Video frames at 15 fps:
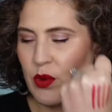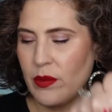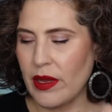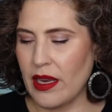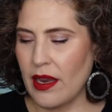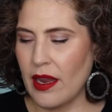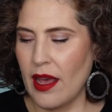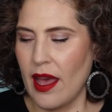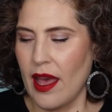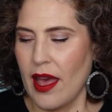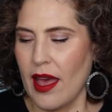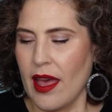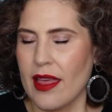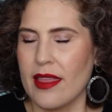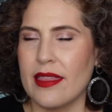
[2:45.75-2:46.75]
Ribbon.
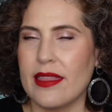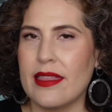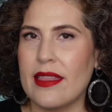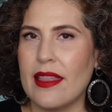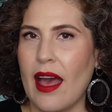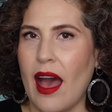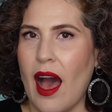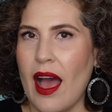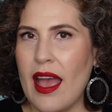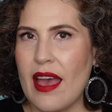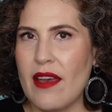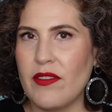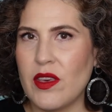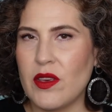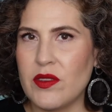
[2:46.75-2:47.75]
I
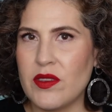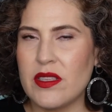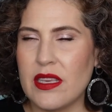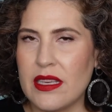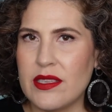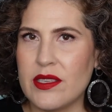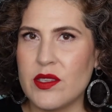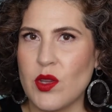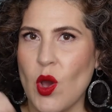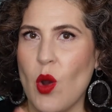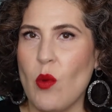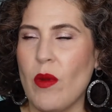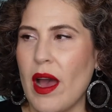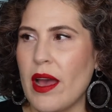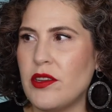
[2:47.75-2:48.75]
have used these so
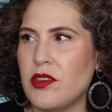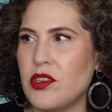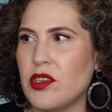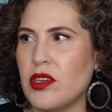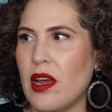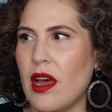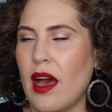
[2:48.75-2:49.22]
much.